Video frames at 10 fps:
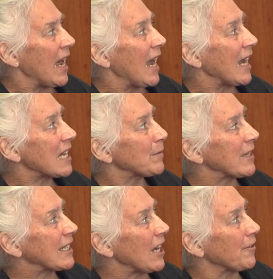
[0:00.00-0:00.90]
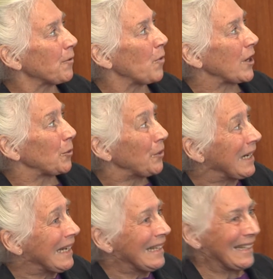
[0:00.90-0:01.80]
And I ask myself what
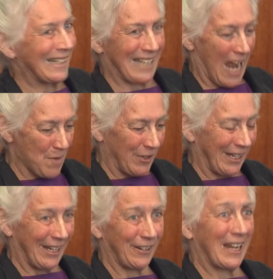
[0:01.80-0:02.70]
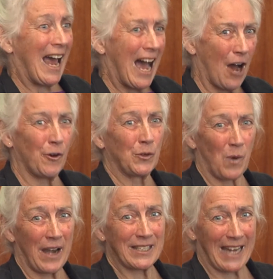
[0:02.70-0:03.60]
really is happening here and how and
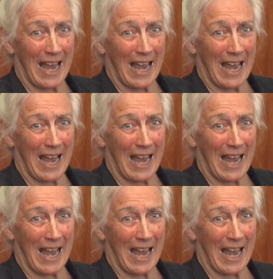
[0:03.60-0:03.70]
why does it